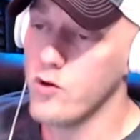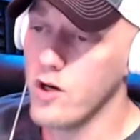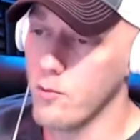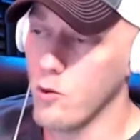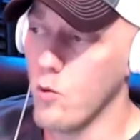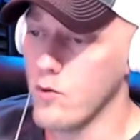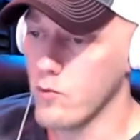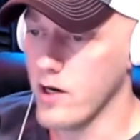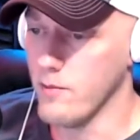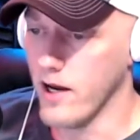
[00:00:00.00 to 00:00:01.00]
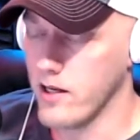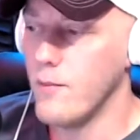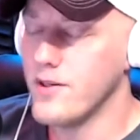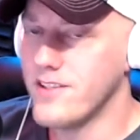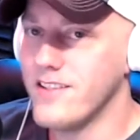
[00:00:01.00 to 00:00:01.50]
the number one running back.
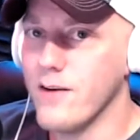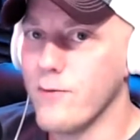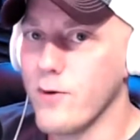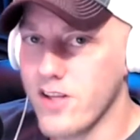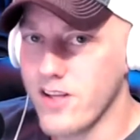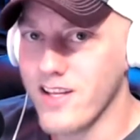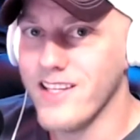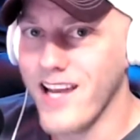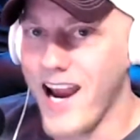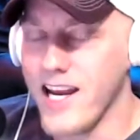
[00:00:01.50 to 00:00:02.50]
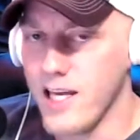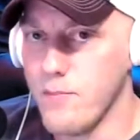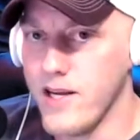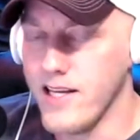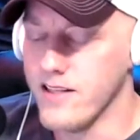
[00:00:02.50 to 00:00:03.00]
But the difference is in the
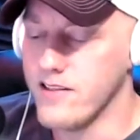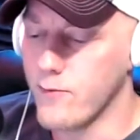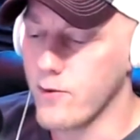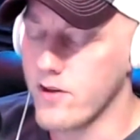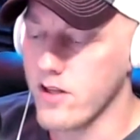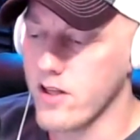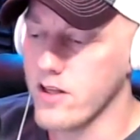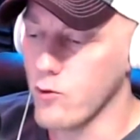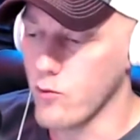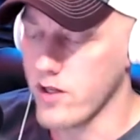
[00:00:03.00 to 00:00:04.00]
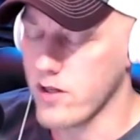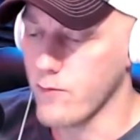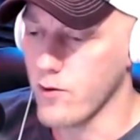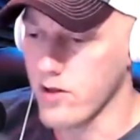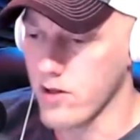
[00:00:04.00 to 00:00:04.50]
ADP. The difference is in the risk
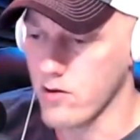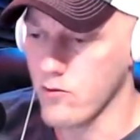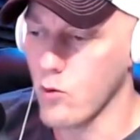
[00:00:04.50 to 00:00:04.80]
versus the